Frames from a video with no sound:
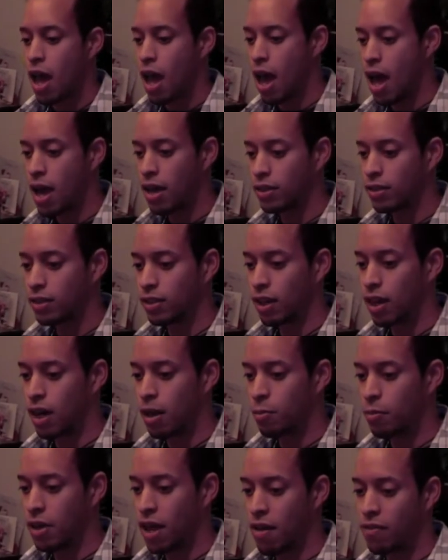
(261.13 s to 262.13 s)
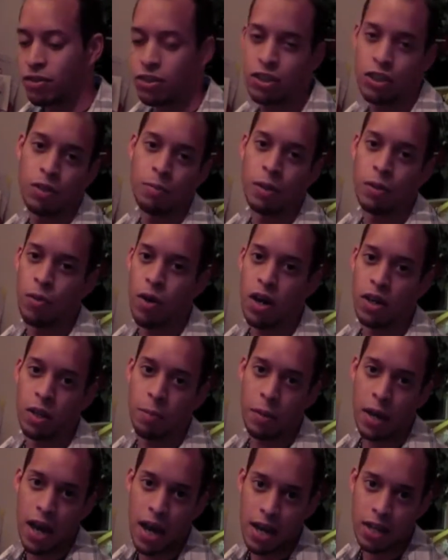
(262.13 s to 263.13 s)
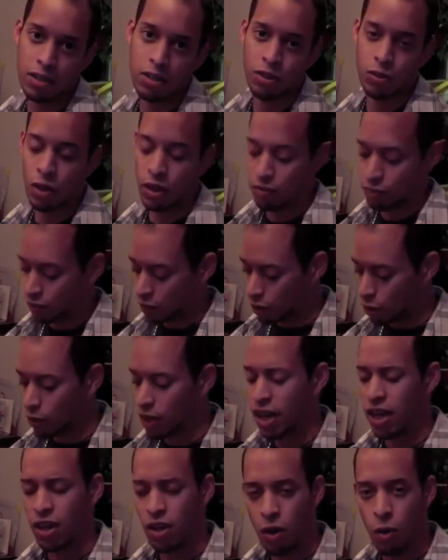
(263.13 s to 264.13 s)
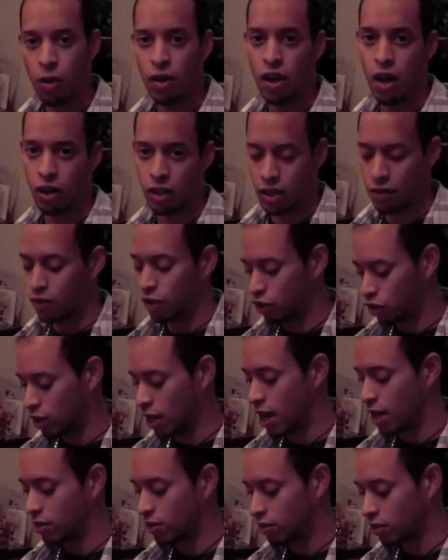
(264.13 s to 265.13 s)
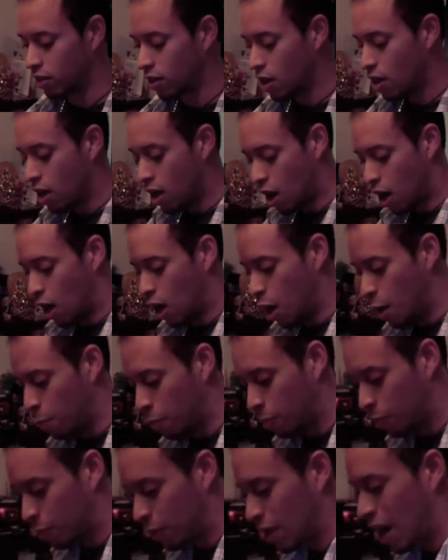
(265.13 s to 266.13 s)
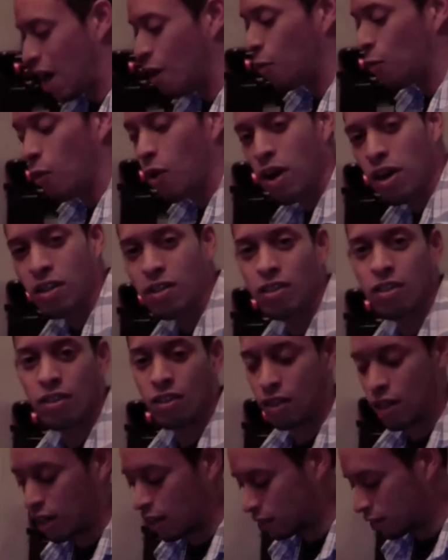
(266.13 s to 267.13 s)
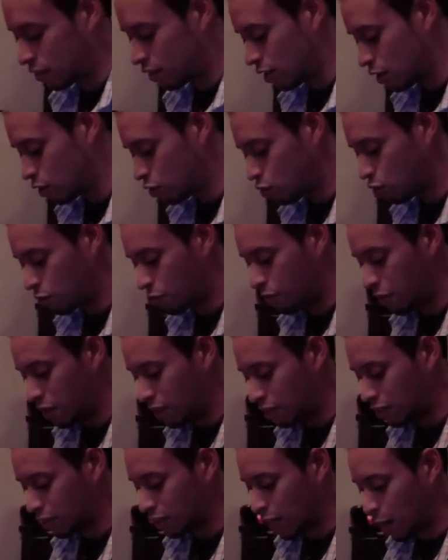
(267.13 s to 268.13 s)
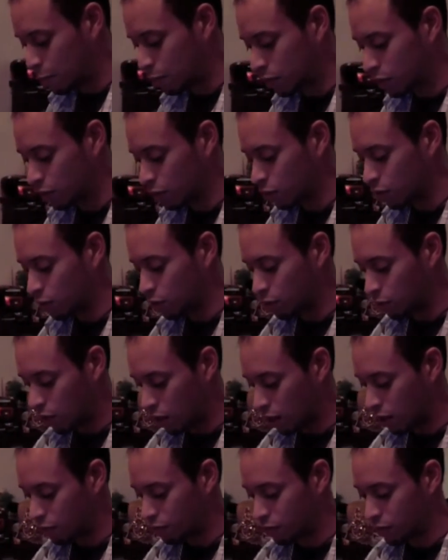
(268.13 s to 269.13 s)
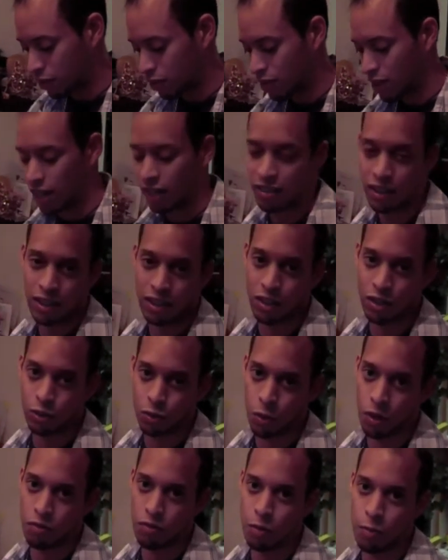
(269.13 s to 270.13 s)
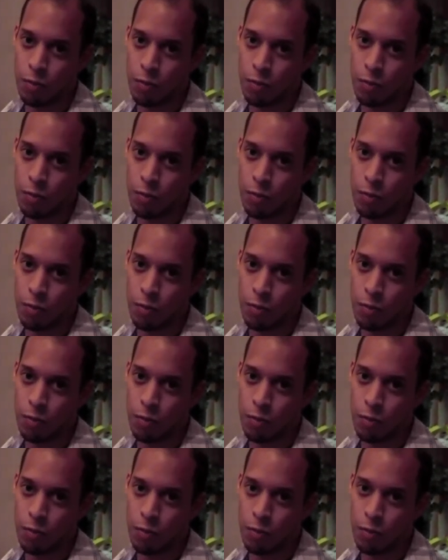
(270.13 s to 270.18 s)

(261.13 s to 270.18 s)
and they haven't steered me wrong in the past, so I figured, okay, you know what, I'll give it a chance. But I was, to tell you the truth, very skeptical of it saying 620